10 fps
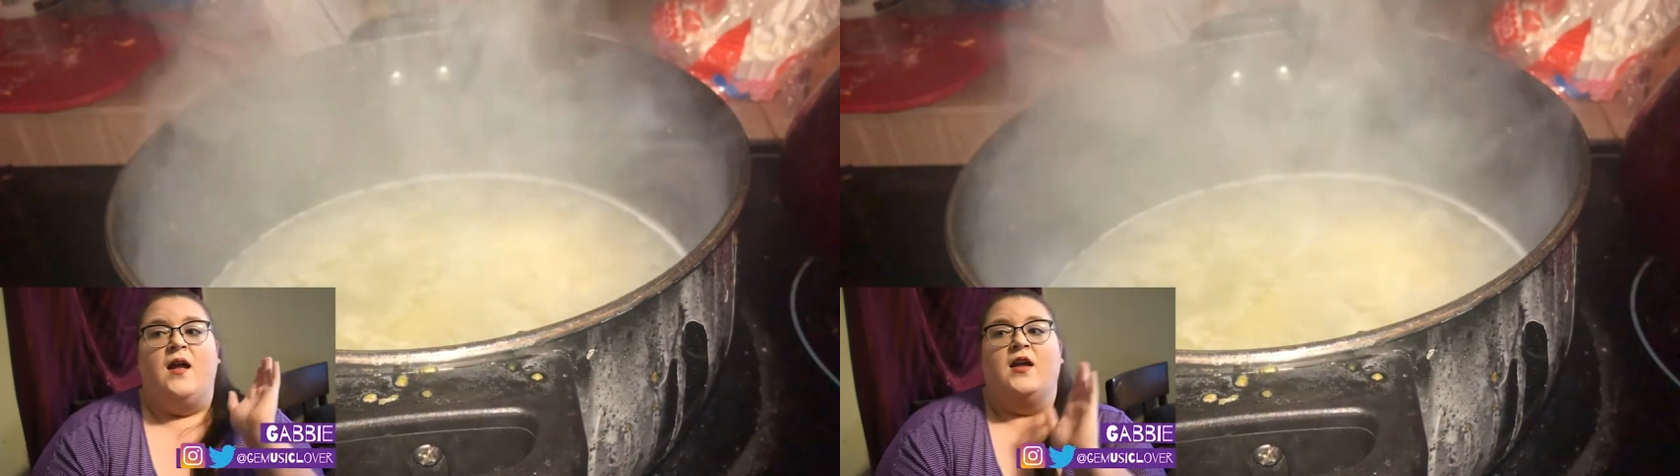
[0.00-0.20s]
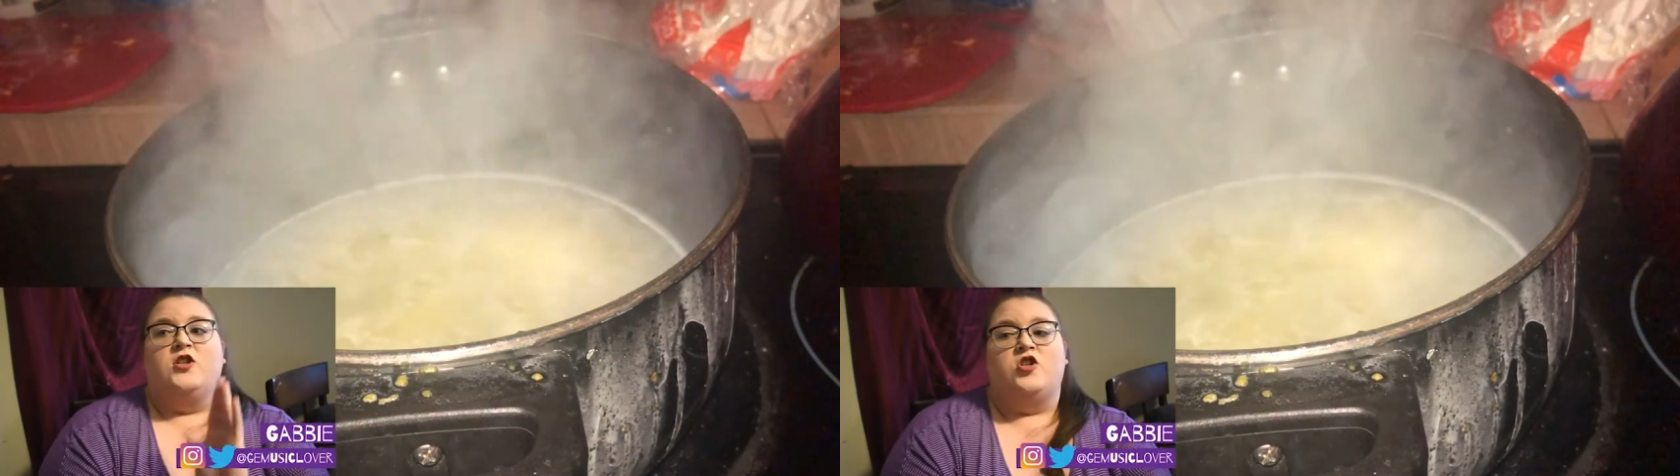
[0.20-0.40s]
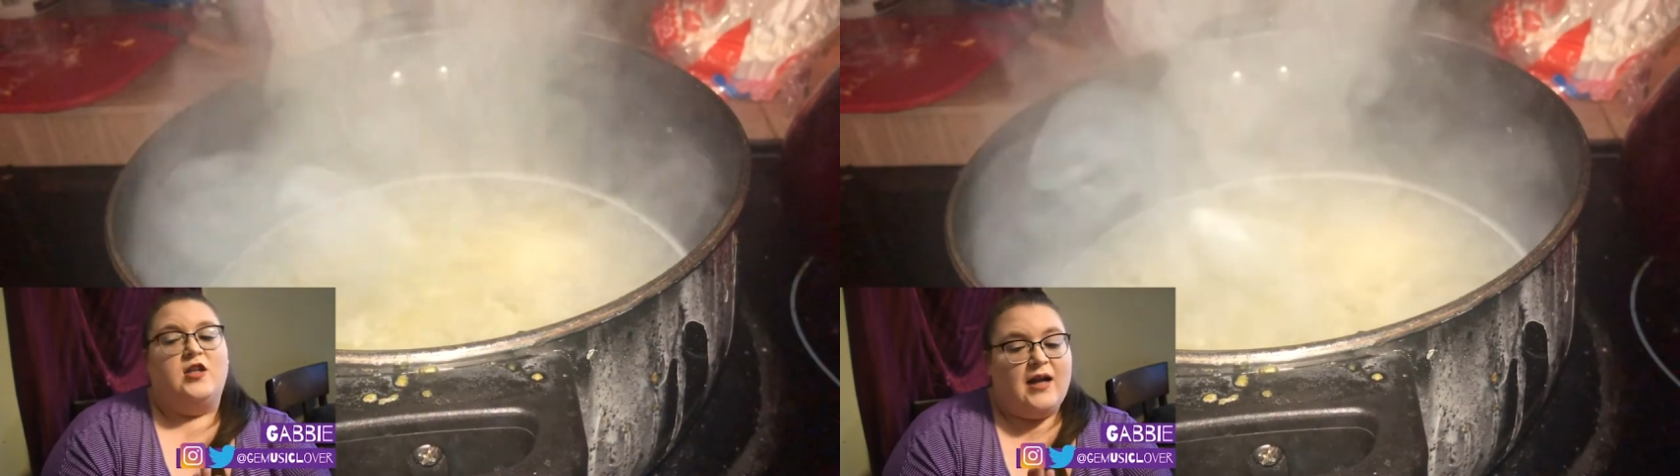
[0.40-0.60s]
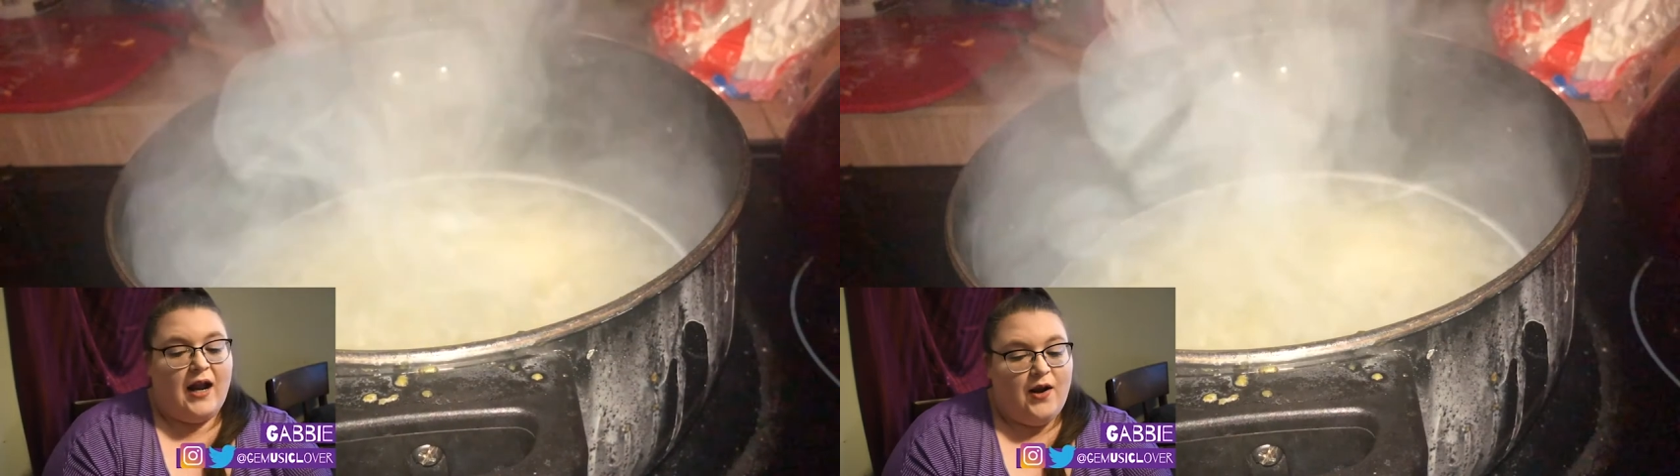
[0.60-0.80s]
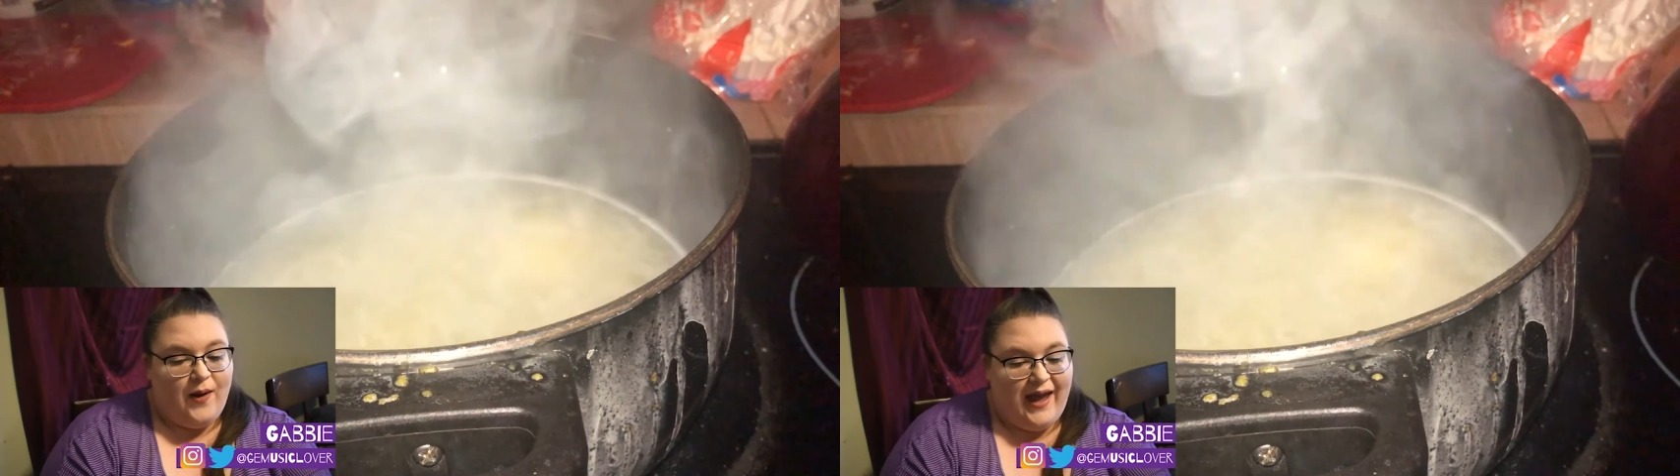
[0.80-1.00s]
She
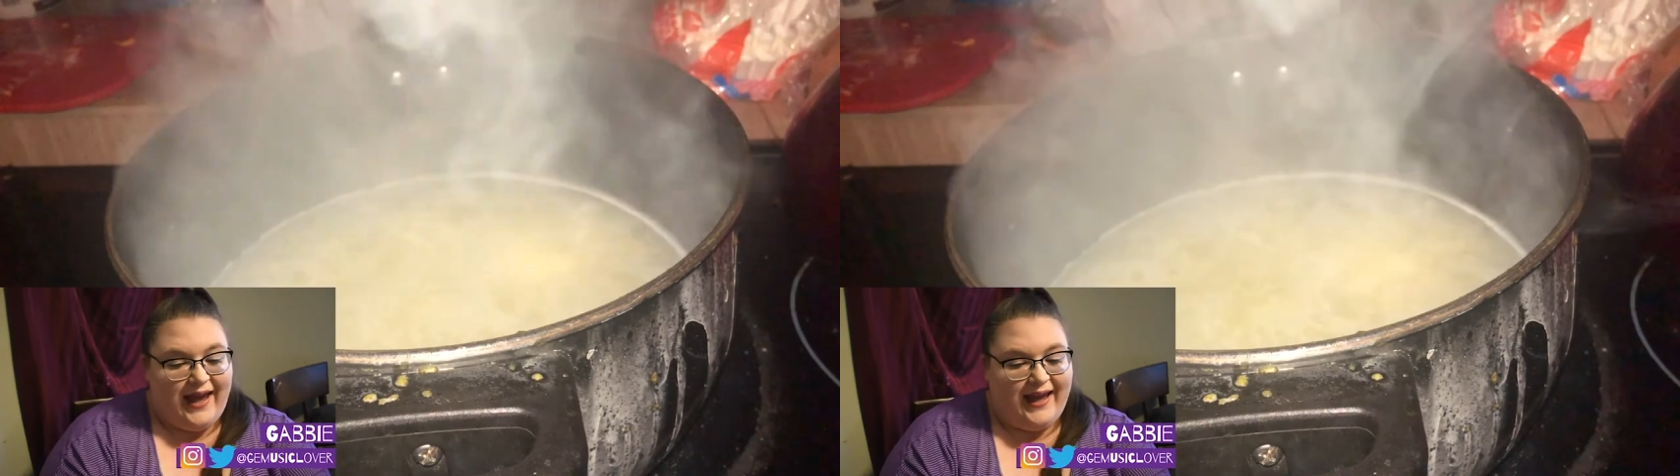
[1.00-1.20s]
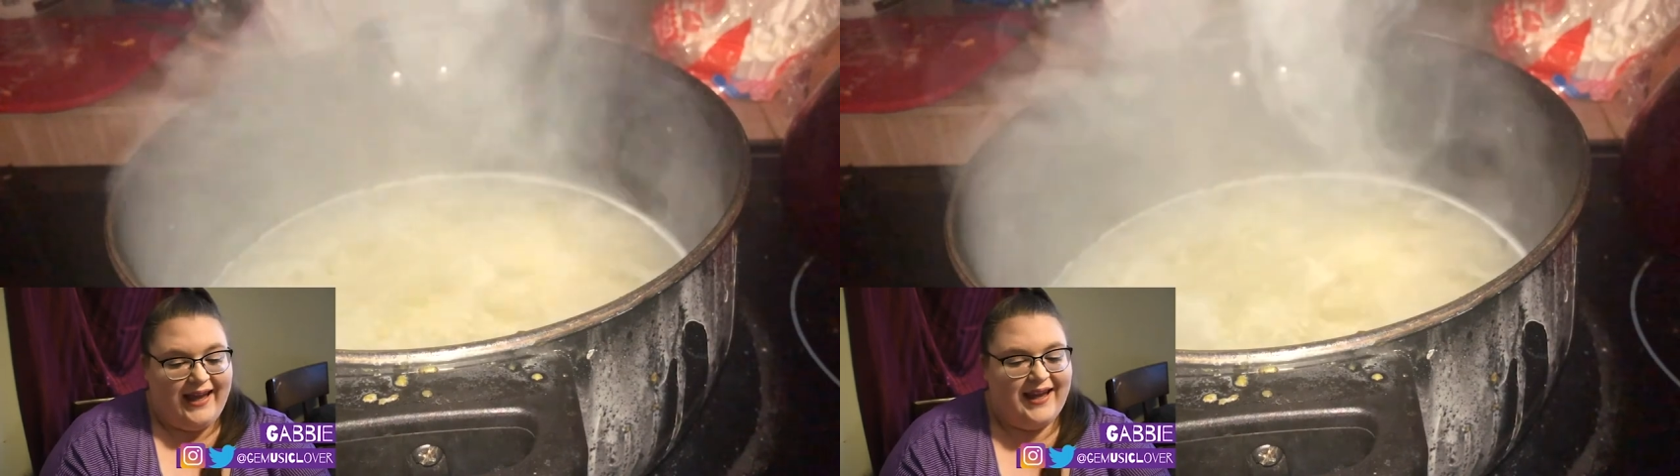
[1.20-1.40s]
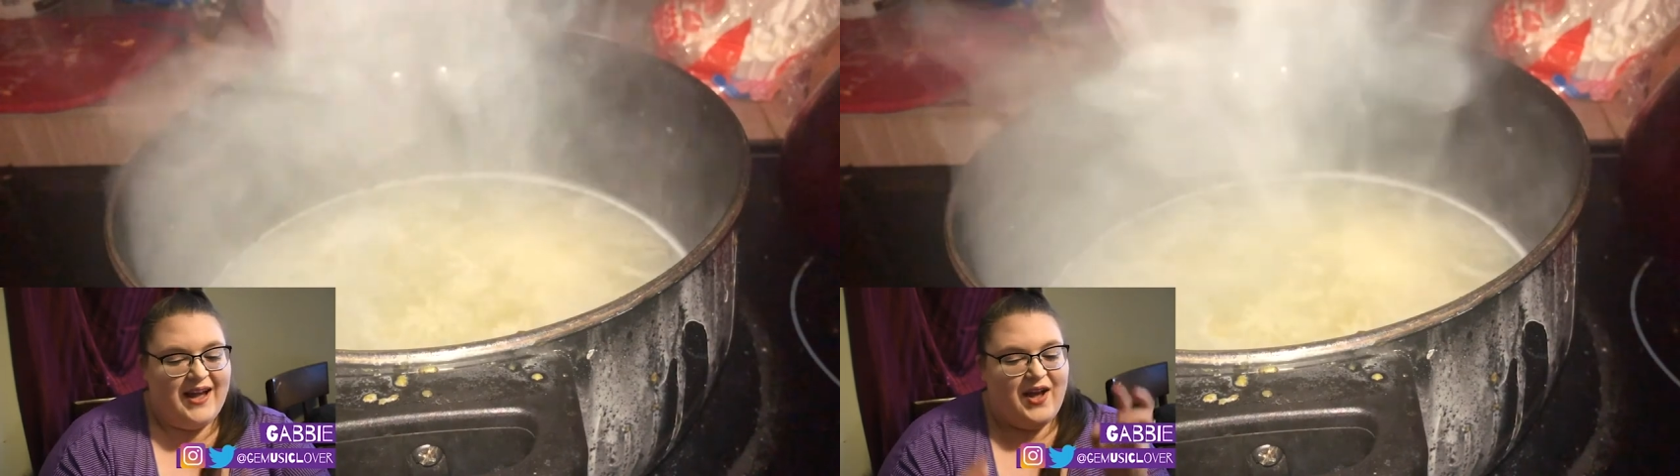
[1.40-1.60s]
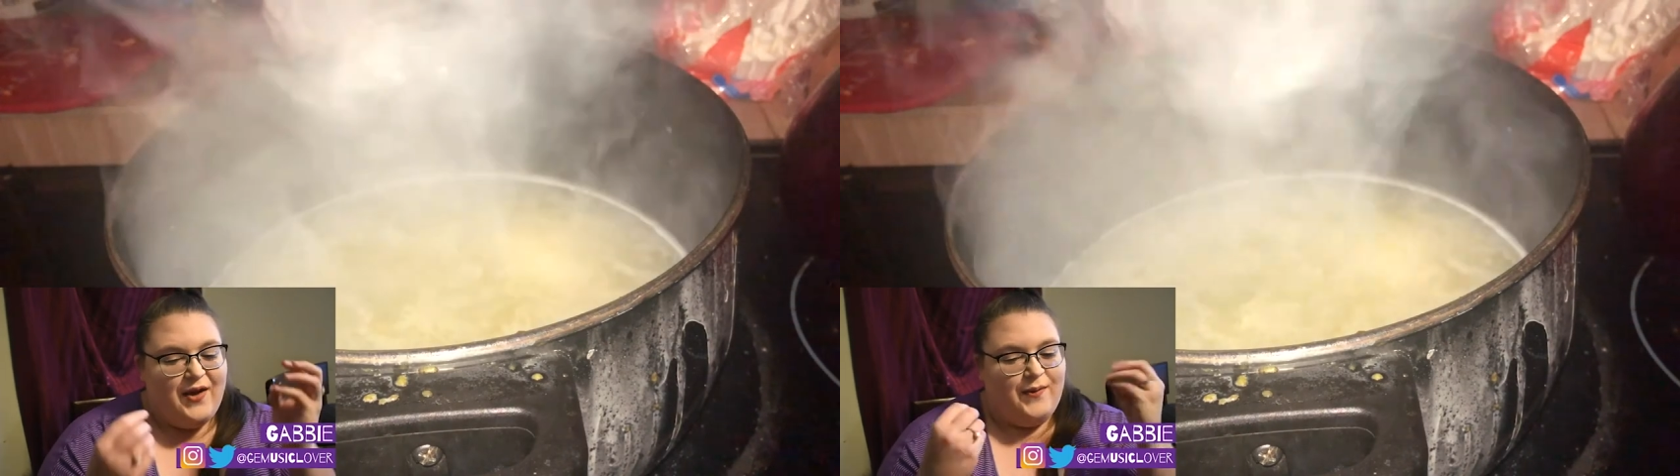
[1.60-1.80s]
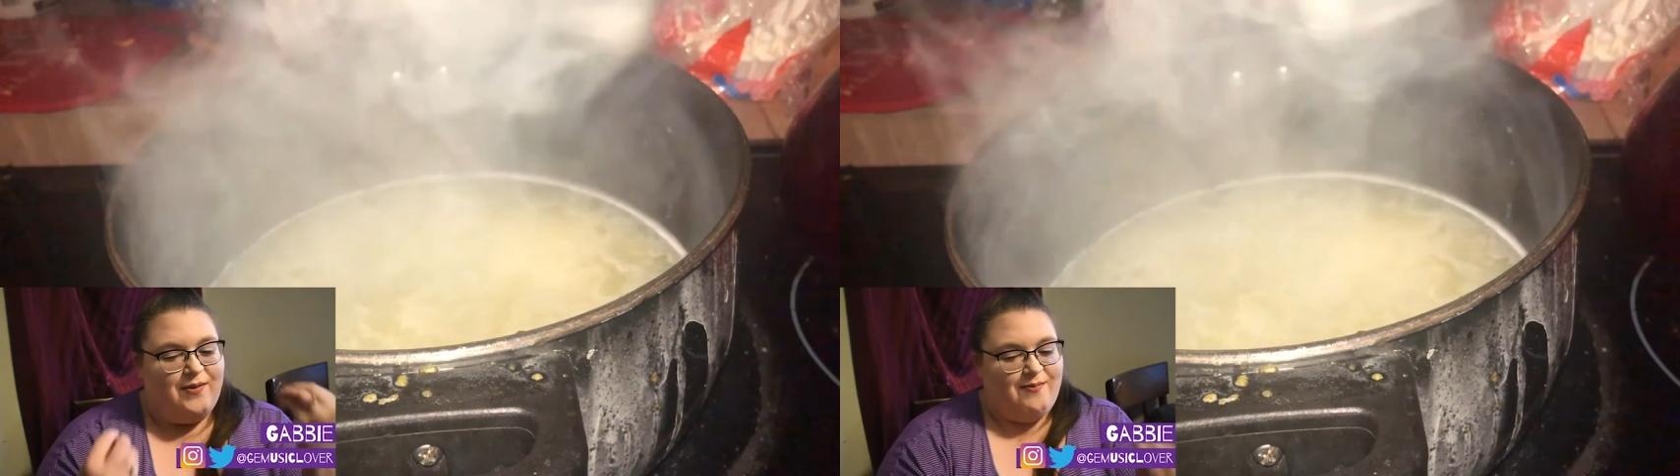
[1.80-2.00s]
got away
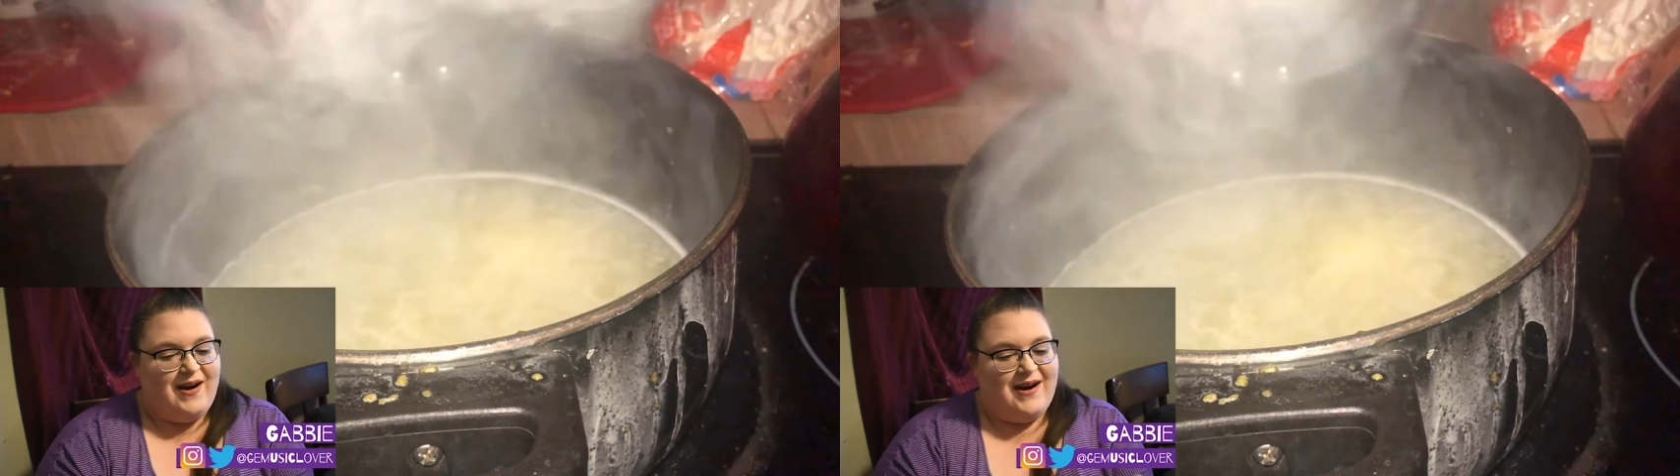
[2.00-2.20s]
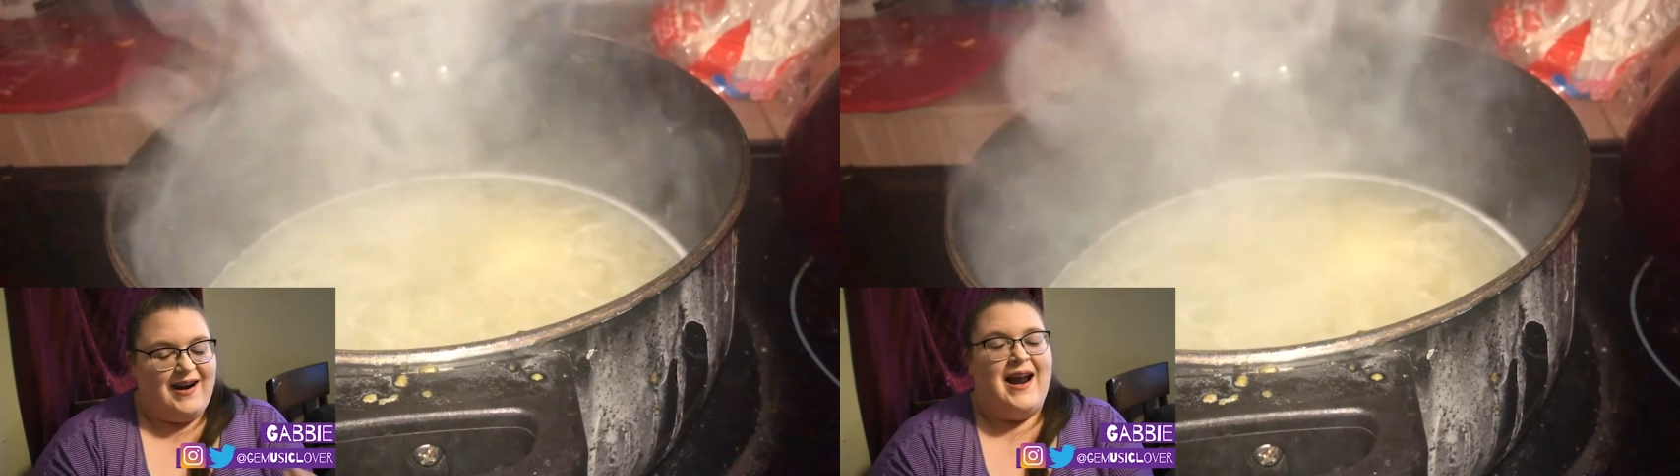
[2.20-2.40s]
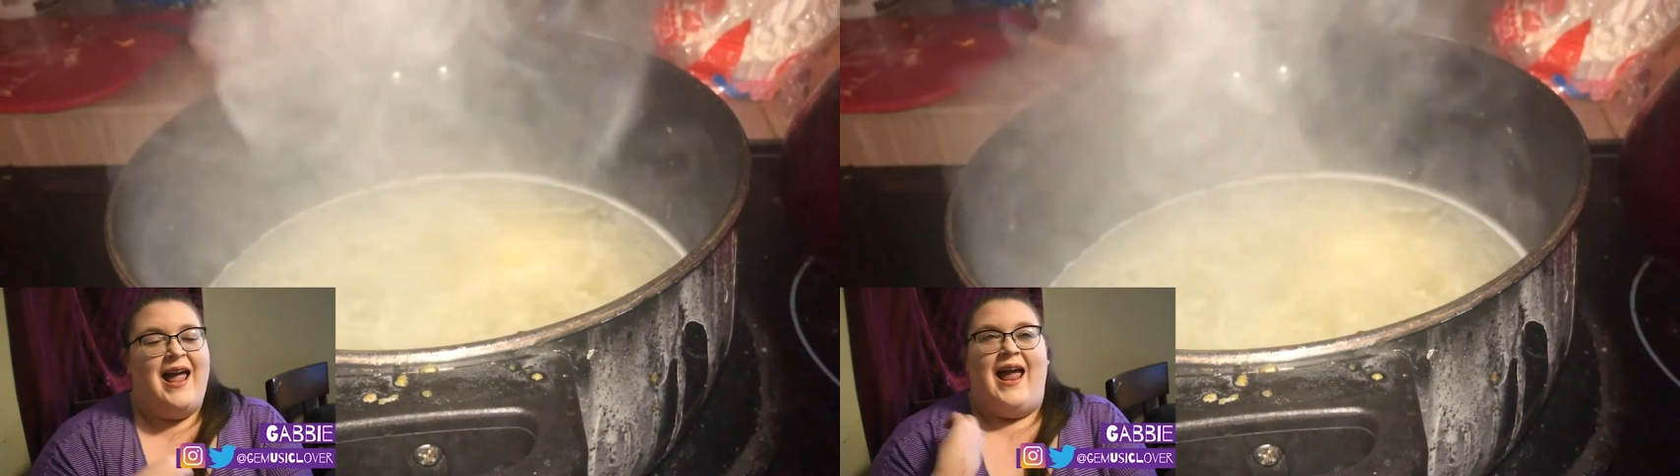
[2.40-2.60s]
with murder